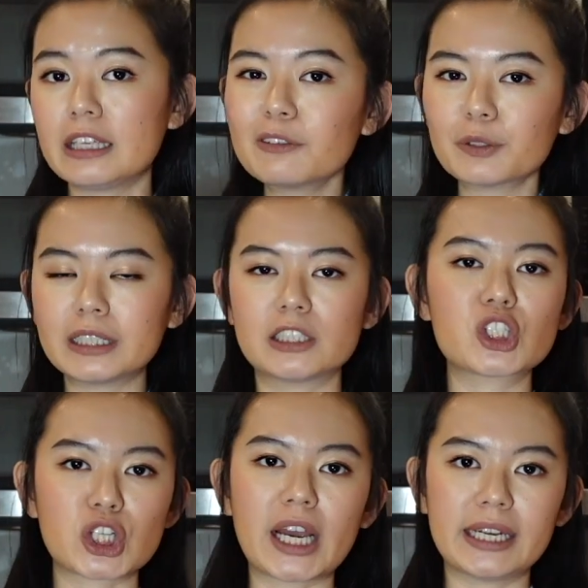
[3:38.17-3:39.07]
even in
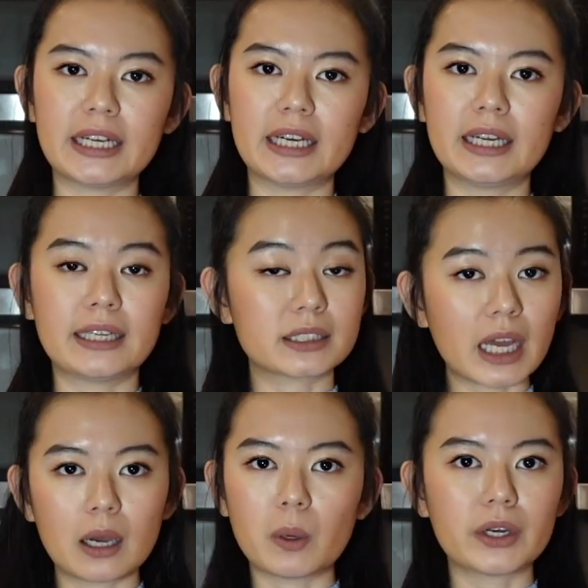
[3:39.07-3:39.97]
China and
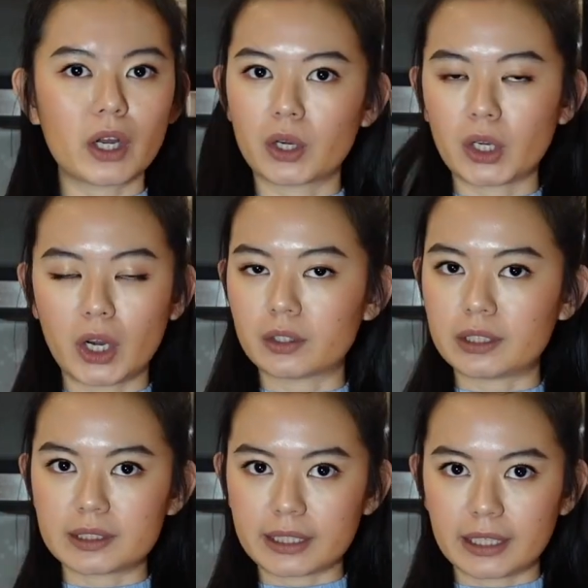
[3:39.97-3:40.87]
Taiwan, Hong Kong,
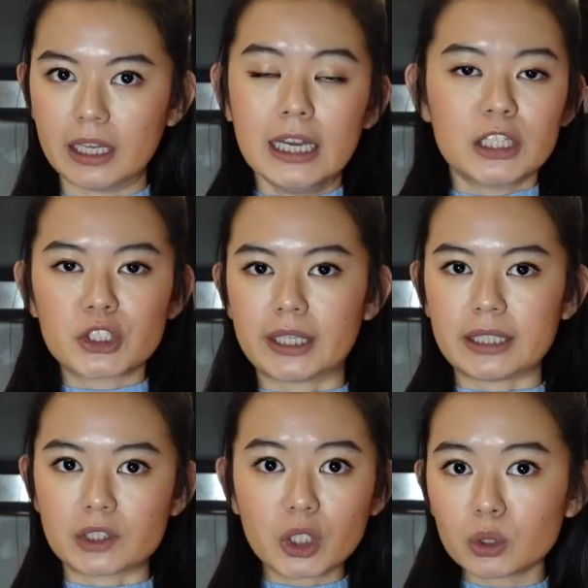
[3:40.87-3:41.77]
these kind of
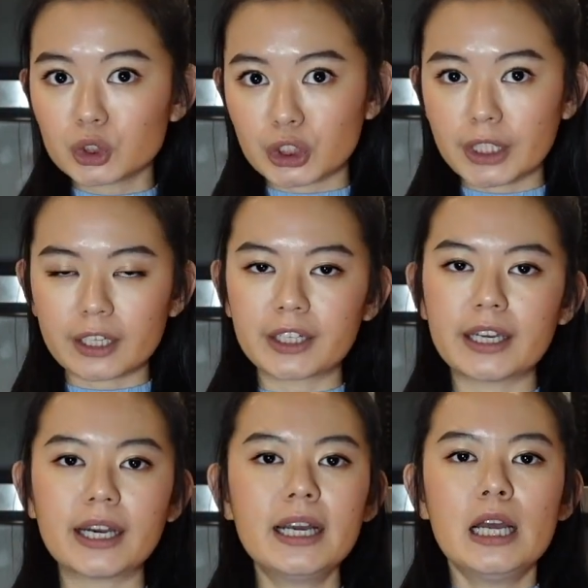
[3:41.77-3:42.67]
Chinese culture area.